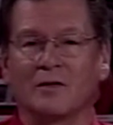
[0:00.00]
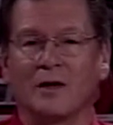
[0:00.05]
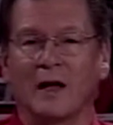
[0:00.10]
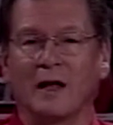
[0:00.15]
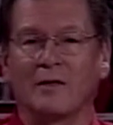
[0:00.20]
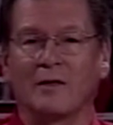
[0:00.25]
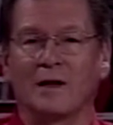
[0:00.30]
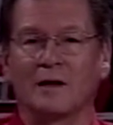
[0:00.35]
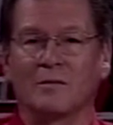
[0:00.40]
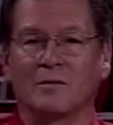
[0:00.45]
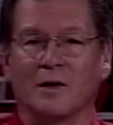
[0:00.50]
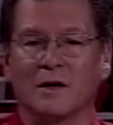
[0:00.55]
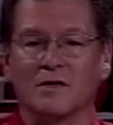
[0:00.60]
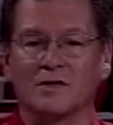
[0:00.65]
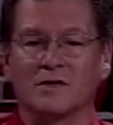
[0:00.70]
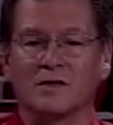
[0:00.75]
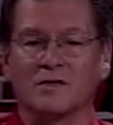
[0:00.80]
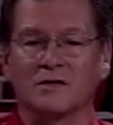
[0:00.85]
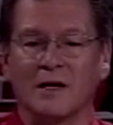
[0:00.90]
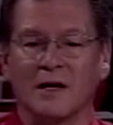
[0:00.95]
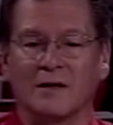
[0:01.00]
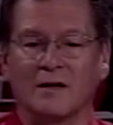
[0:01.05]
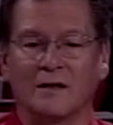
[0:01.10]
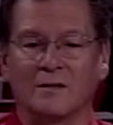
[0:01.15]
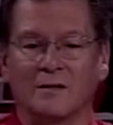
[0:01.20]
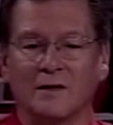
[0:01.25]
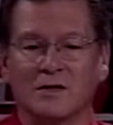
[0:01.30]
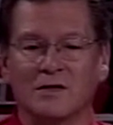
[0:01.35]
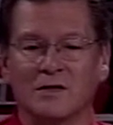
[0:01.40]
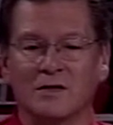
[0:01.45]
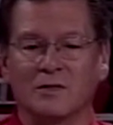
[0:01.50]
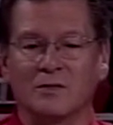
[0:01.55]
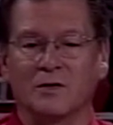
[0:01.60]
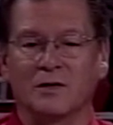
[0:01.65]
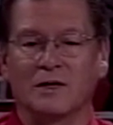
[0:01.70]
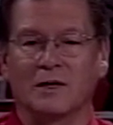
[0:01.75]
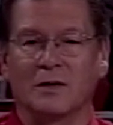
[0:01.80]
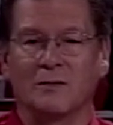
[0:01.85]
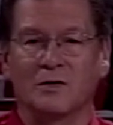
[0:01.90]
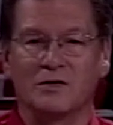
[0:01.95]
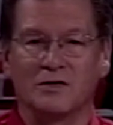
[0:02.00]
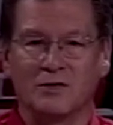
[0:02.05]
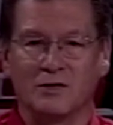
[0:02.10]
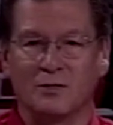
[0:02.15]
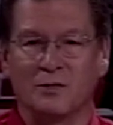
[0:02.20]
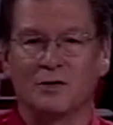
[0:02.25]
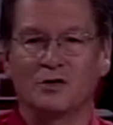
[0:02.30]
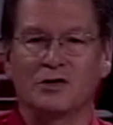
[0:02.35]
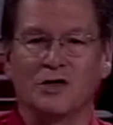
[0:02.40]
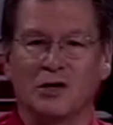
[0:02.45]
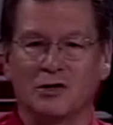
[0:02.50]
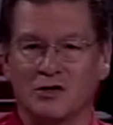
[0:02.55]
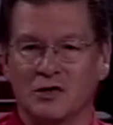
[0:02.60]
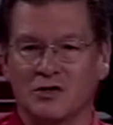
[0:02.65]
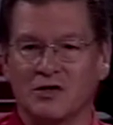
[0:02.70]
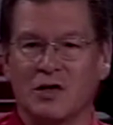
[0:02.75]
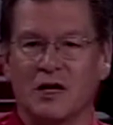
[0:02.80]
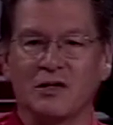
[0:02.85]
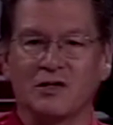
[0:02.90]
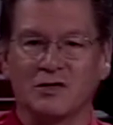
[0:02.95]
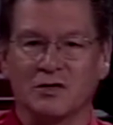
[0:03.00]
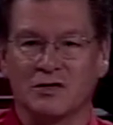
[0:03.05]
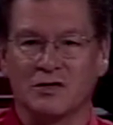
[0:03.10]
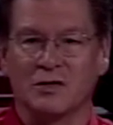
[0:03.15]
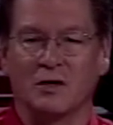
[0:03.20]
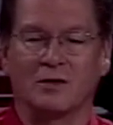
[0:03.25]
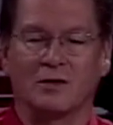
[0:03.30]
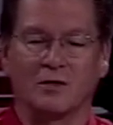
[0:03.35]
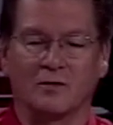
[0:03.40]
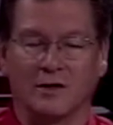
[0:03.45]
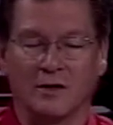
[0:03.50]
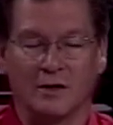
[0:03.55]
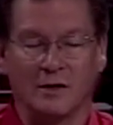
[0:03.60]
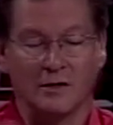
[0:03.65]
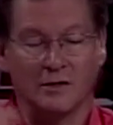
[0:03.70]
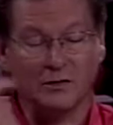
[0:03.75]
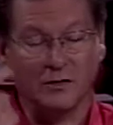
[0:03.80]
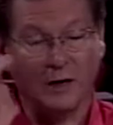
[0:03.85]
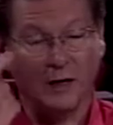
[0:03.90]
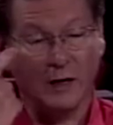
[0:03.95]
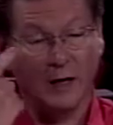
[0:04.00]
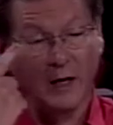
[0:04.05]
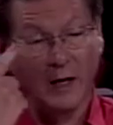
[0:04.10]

Elon Musk is Elon Musk is putting up his supercharger stations all over the country. Right.